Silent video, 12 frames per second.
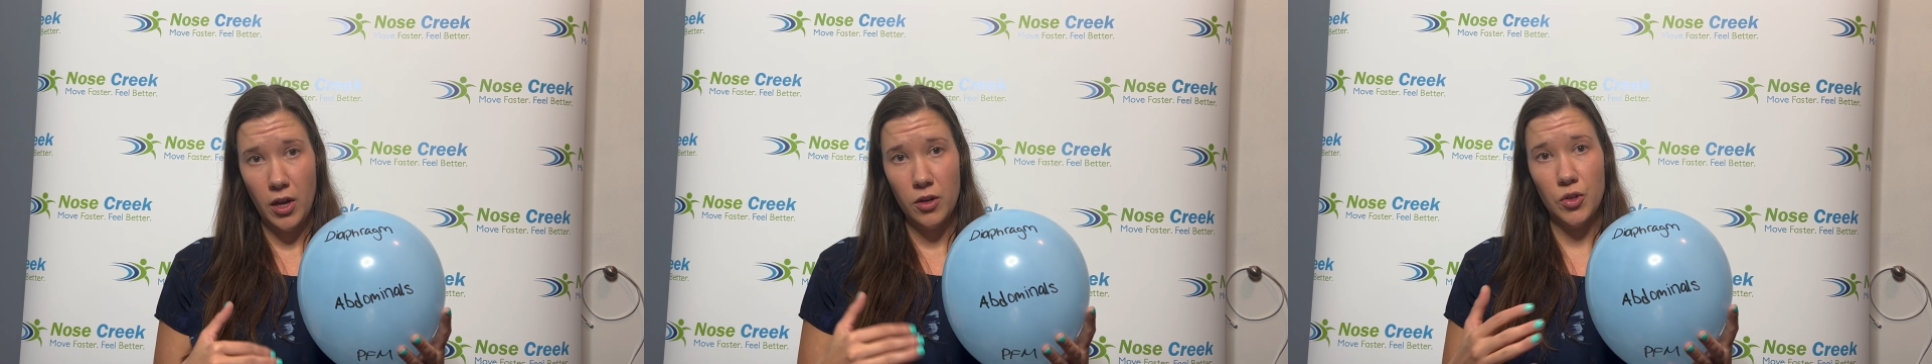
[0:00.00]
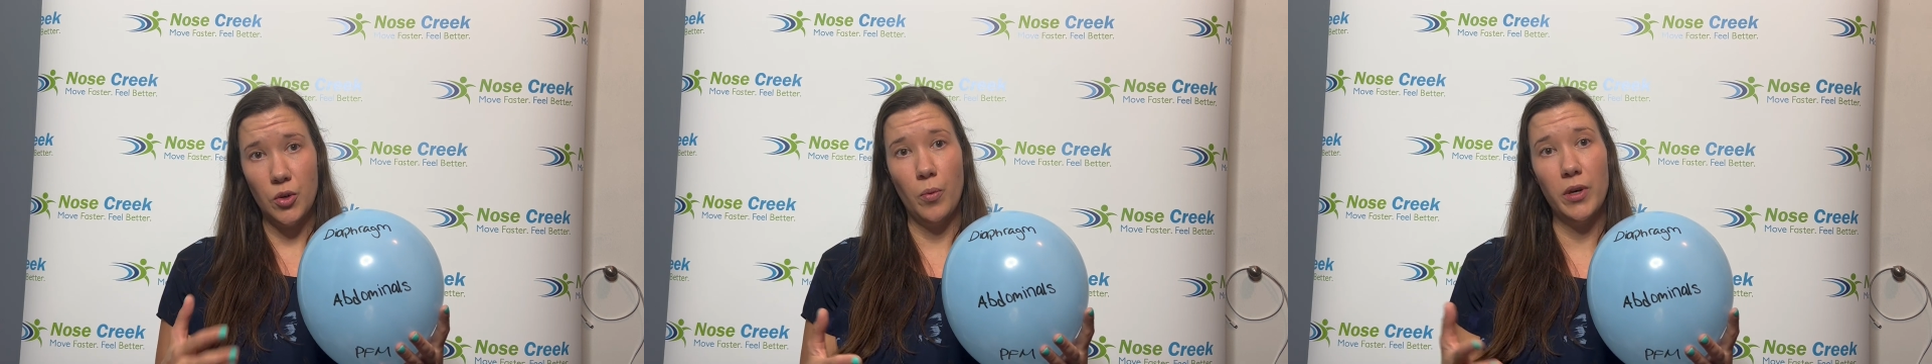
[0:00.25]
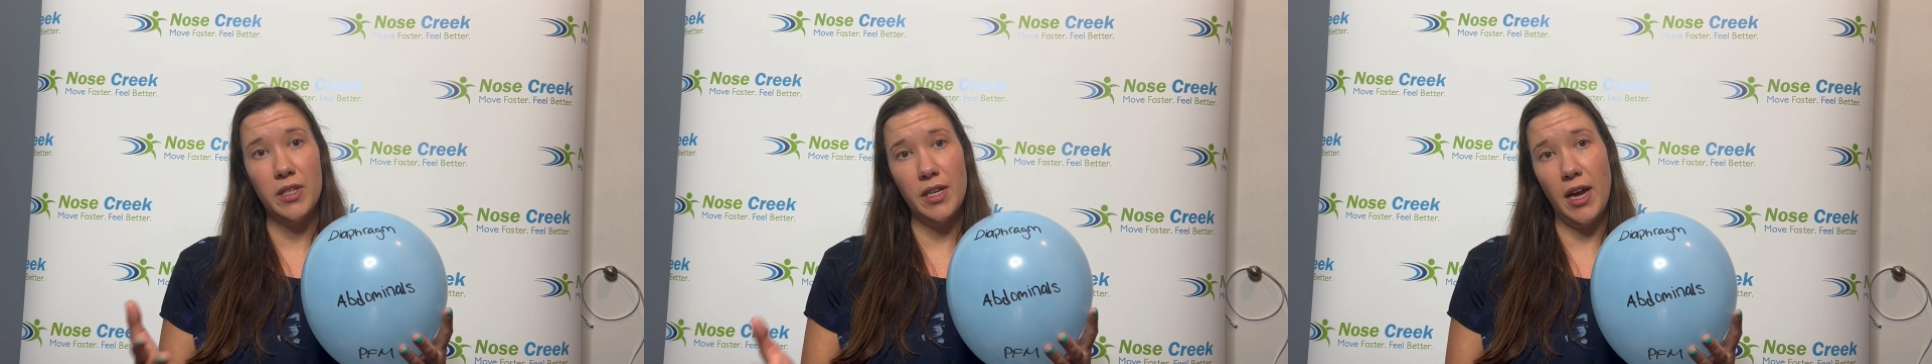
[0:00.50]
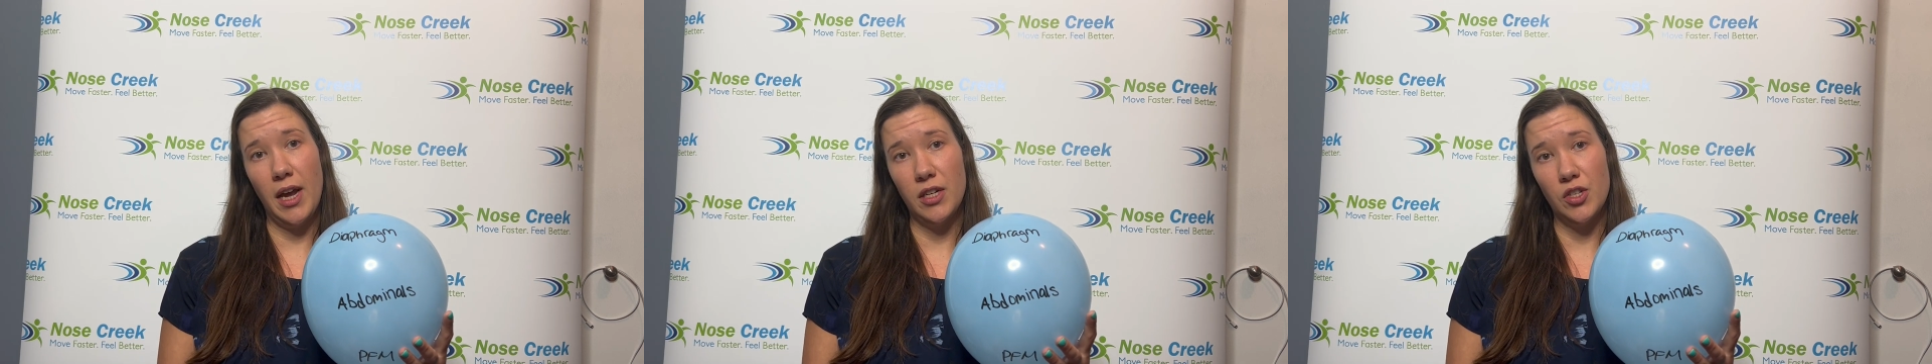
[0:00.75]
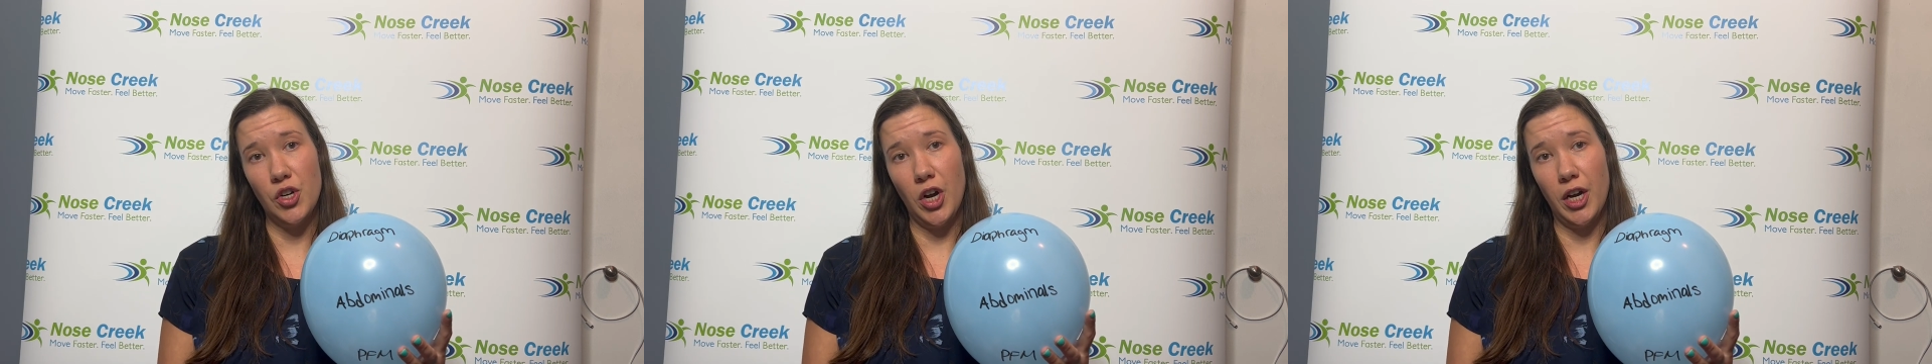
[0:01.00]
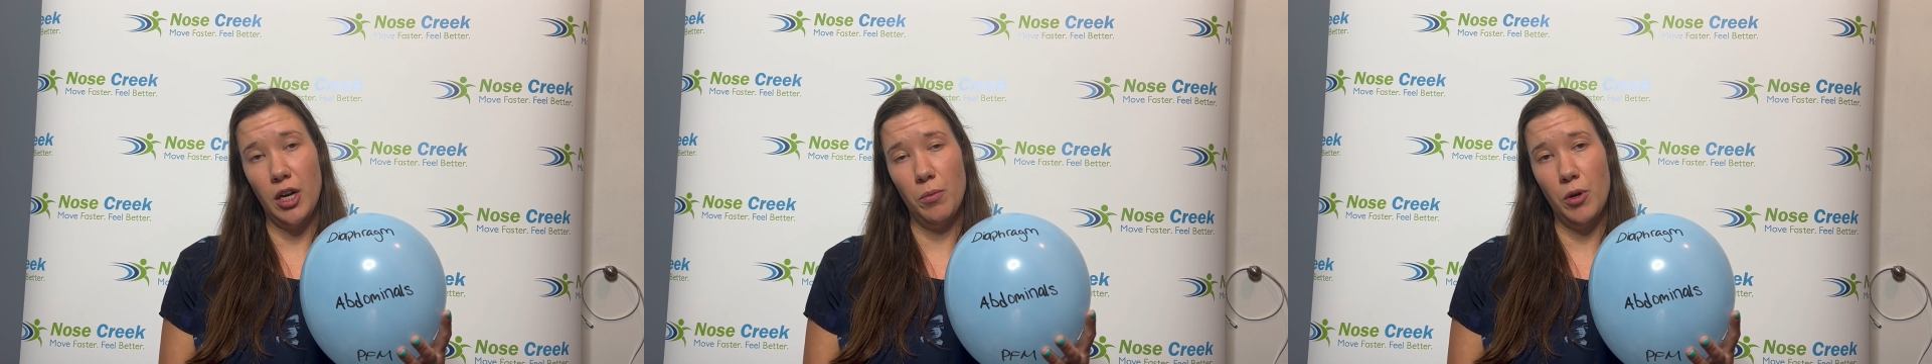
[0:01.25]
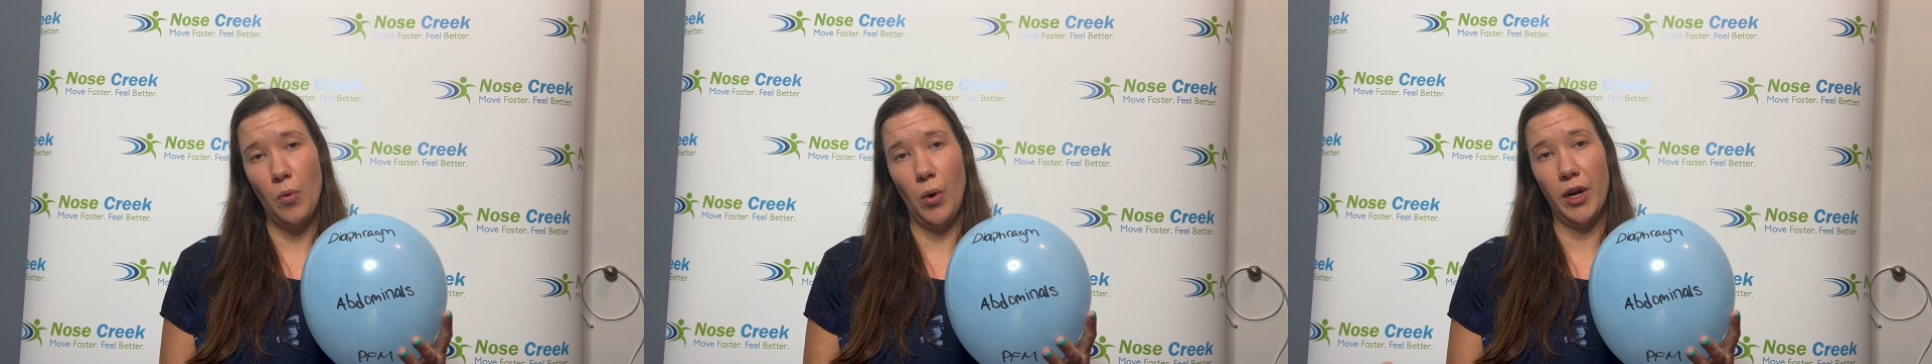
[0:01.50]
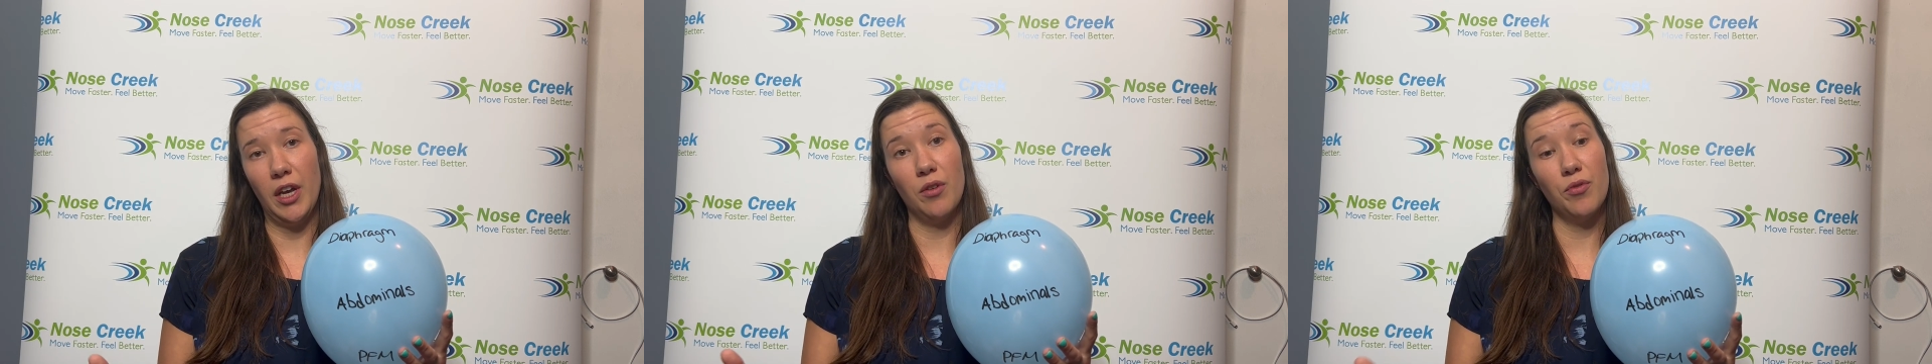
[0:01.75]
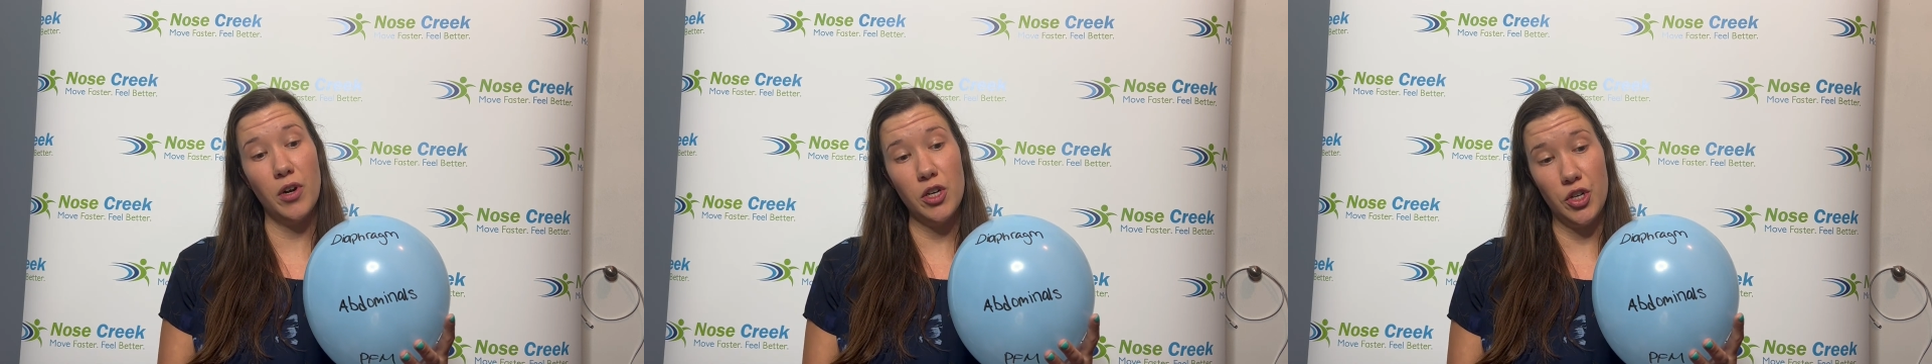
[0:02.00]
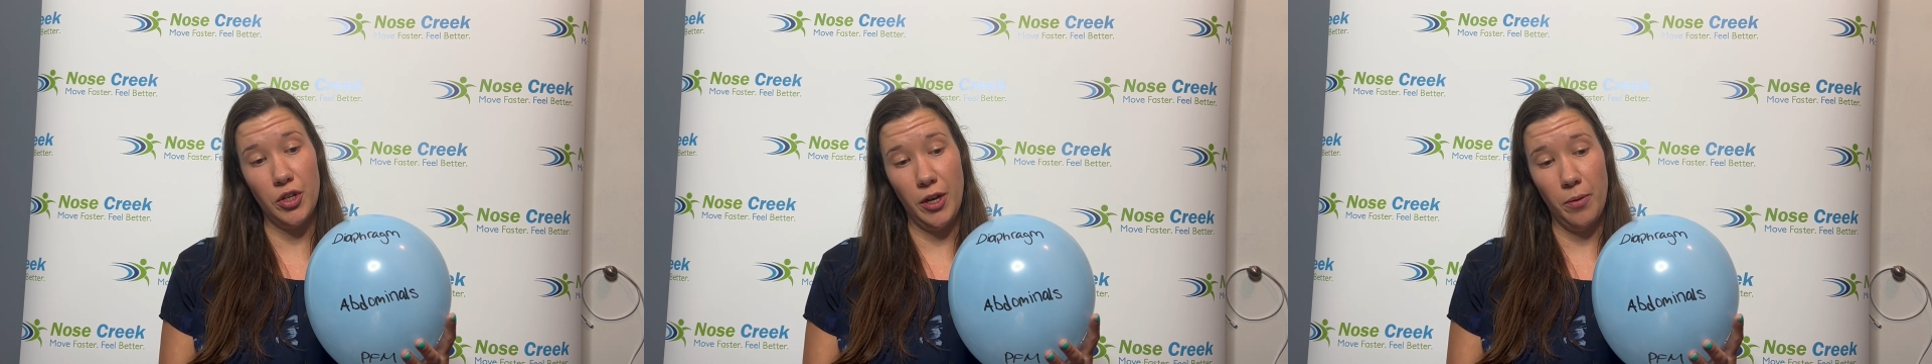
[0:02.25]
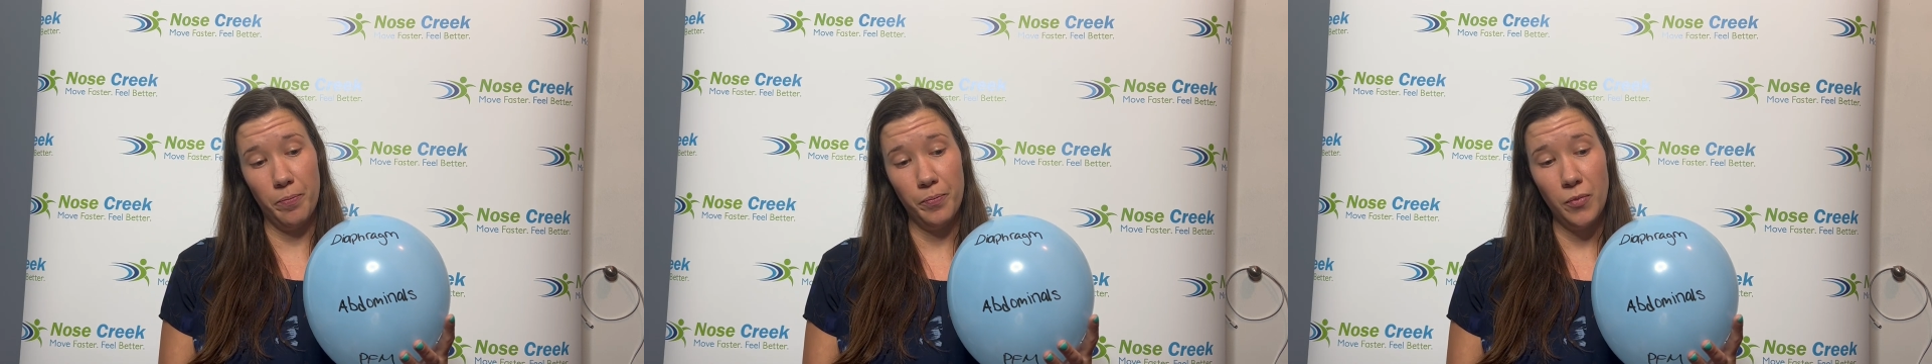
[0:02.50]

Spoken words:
So once again, it's not going to be working functionally.